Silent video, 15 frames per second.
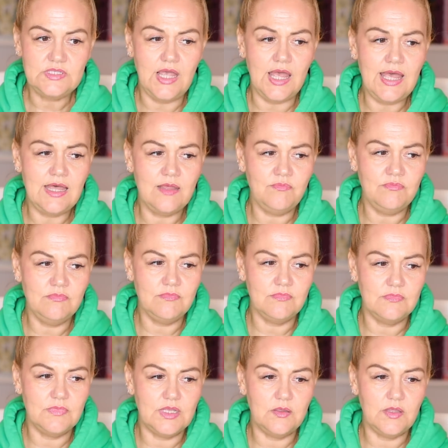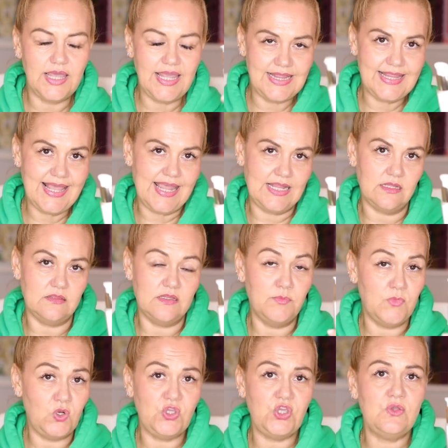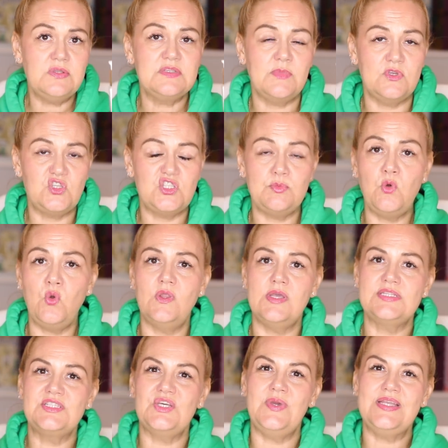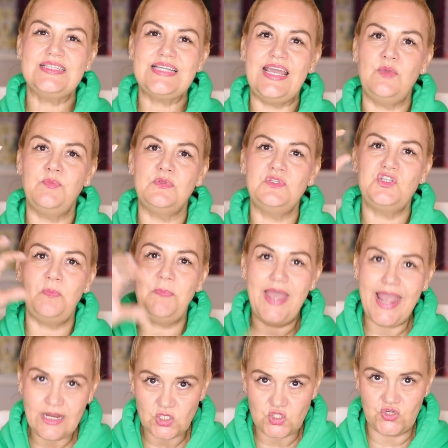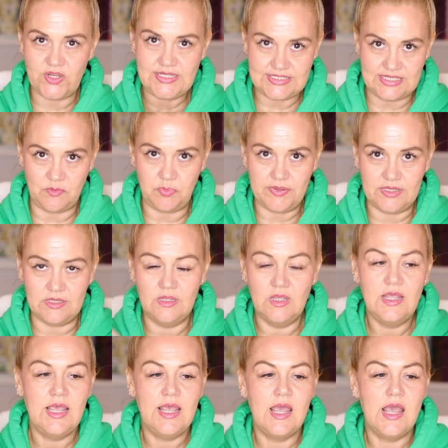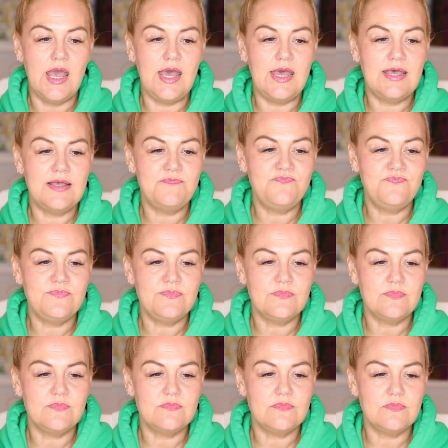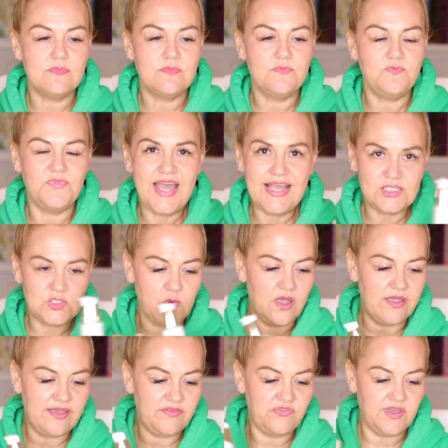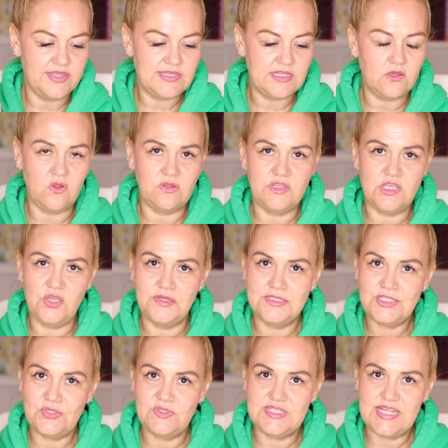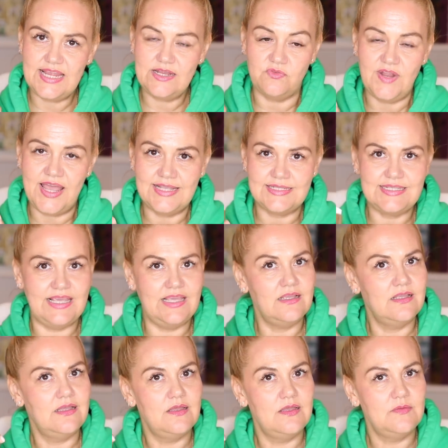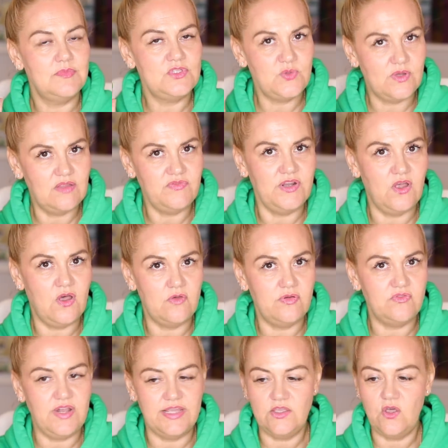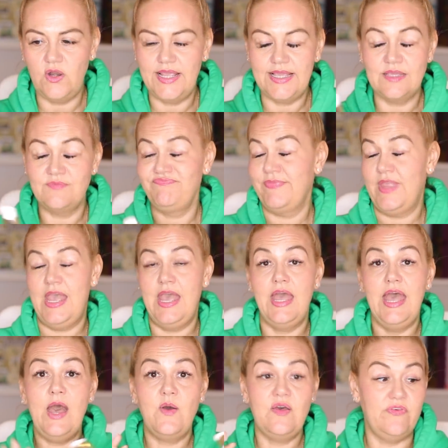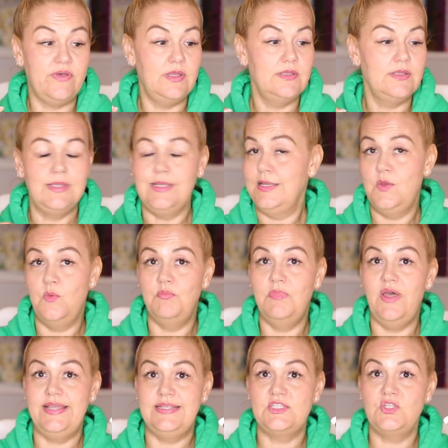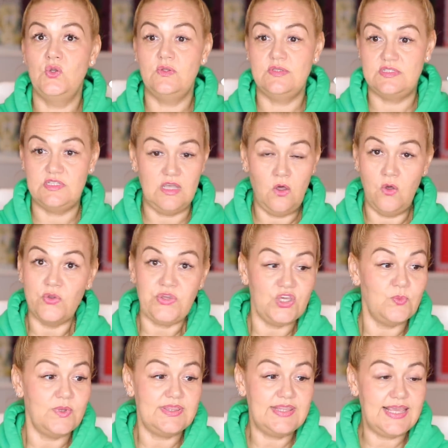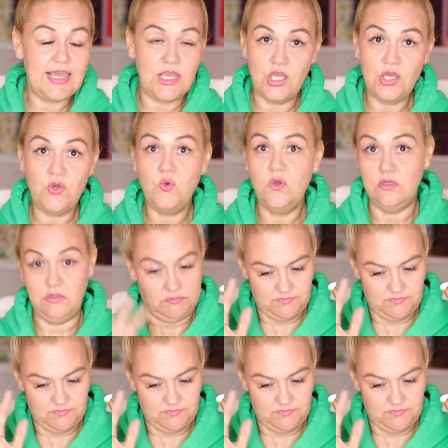um, in that the molecules are much smaller, so it's able to penetrate deeper. Um, that's why I find it odd that you can do 10 of lactic but 12 and a half of glycolic. However, mine's not to argue with the EU,